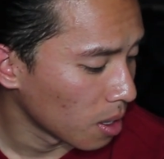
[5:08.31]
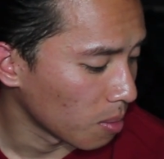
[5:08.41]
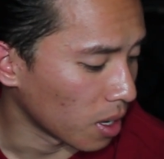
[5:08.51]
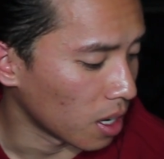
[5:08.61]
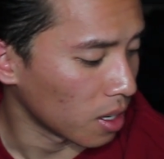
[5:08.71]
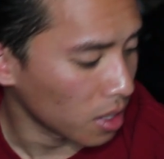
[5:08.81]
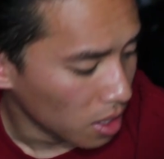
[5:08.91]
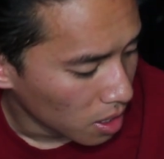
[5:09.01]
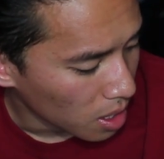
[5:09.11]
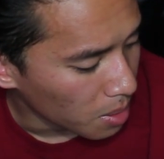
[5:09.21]
But
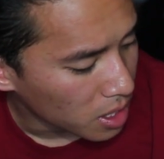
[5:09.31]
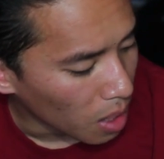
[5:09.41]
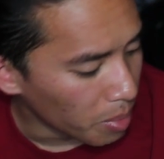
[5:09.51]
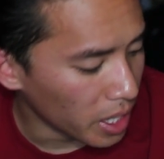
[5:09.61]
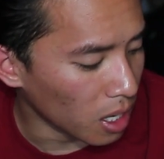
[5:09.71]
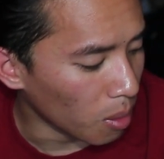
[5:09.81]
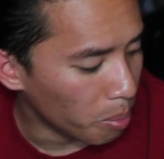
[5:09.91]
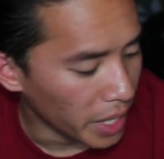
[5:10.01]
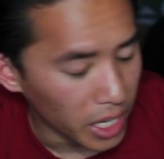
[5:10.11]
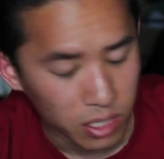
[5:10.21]
let me stop being
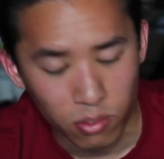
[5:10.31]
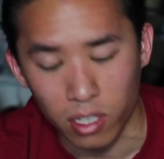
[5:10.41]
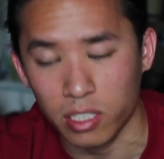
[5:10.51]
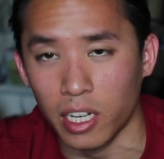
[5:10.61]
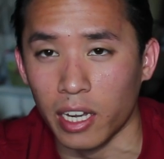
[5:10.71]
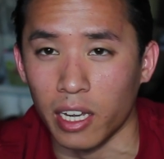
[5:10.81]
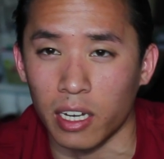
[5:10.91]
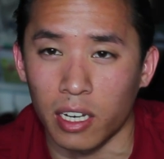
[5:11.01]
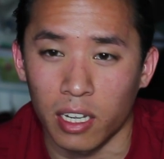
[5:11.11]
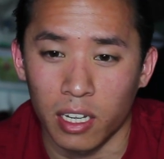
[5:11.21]
all pissed for a second